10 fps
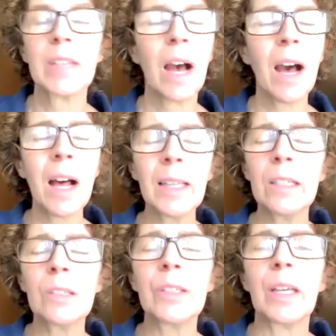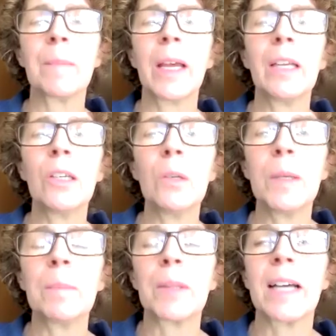Hallelujah. May you
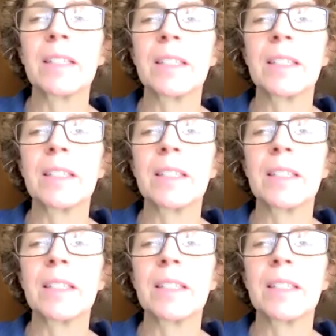be blessed